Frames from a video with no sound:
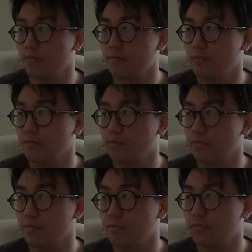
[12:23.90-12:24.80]

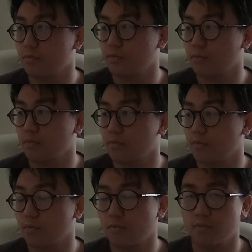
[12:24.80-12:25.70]

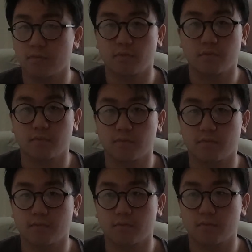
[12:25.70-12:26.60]

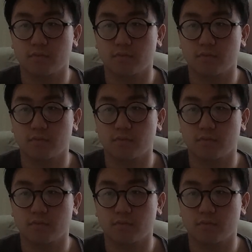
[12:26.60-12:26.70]
No one is speaking in this clip.